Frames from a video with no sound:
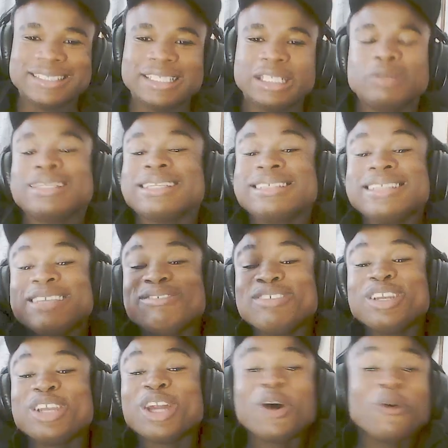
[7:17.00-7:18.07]
who doesn't
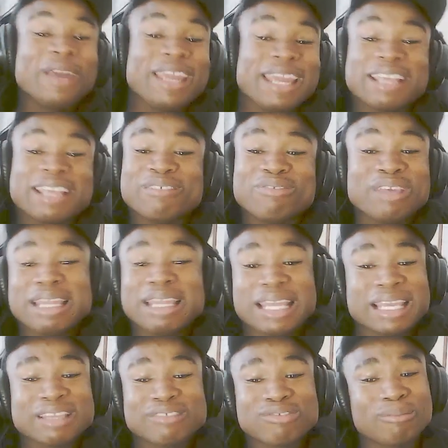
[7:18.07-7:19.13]
even know he has
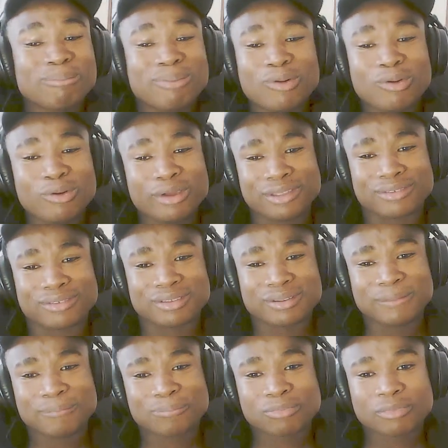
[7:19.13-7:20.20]
feelings for boys,
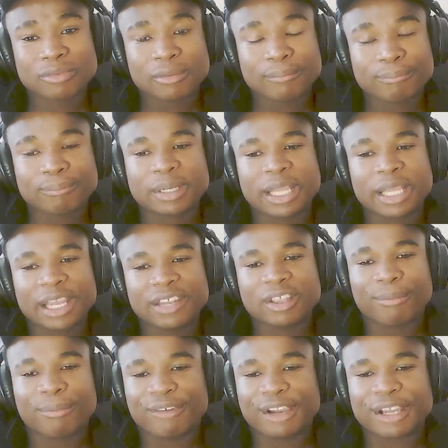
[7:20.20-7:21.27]
but ends
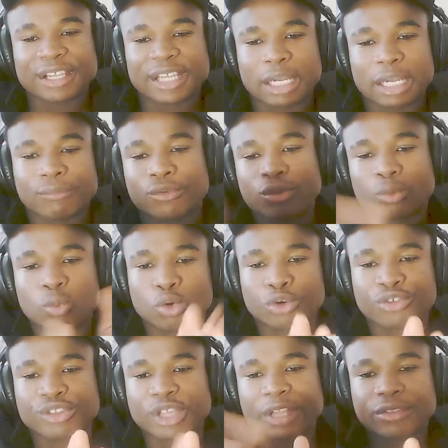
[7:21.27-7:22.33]
up finding out
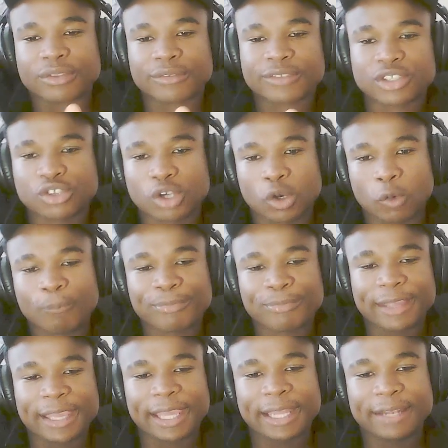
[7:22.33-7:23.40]
towards the end of the show
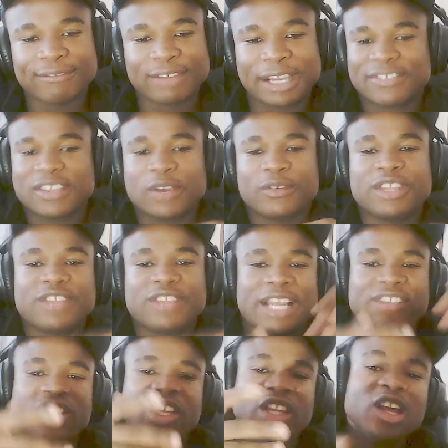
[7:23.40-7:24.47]
and finds out he's
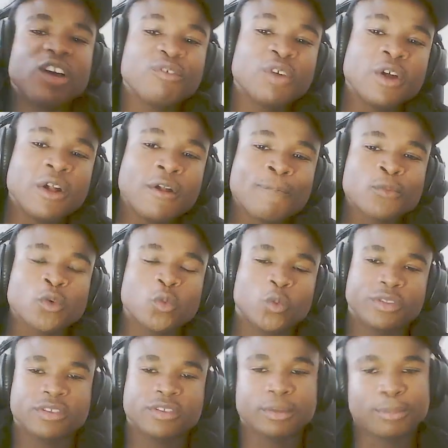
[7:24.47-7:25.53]
actually in love
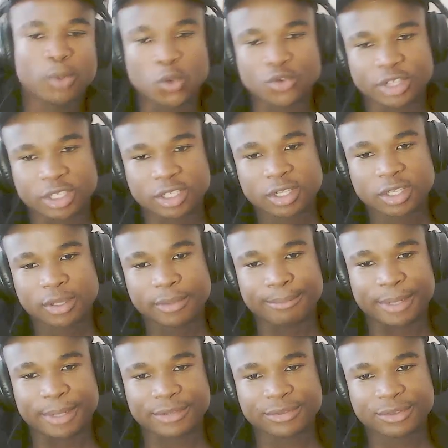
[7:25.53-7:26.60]
with his opposite
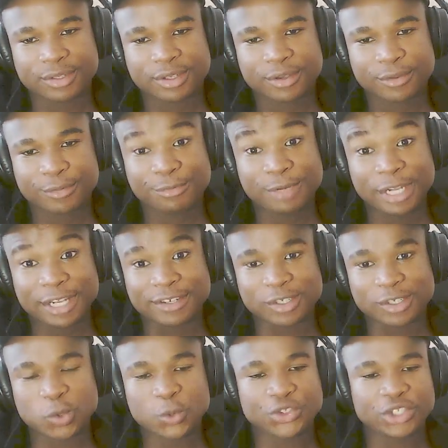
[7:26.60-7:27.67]
best friend,
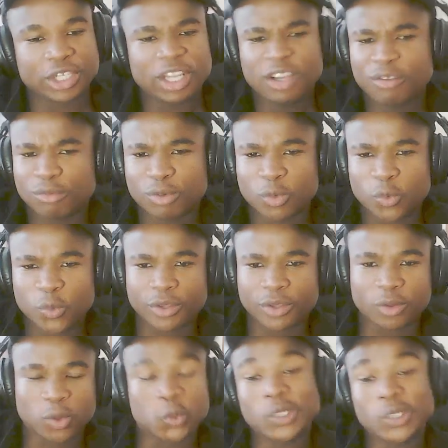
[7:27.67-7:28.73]
who's in love with
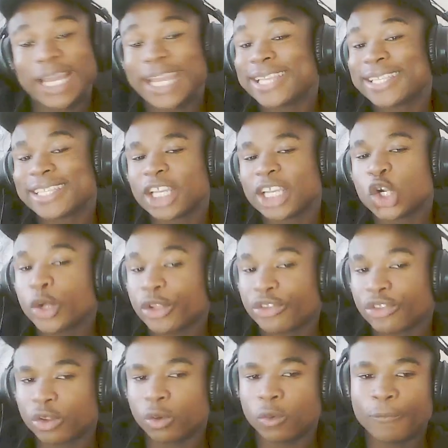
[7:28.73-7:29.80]
or who likes
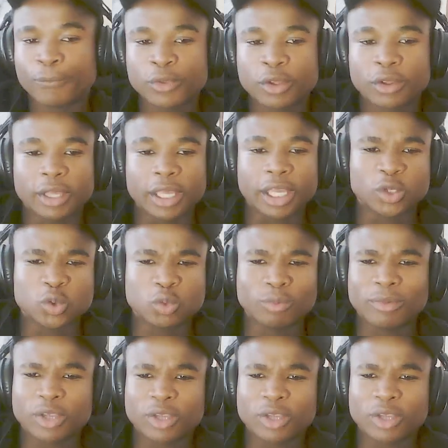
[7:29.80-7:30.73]
Crystal and who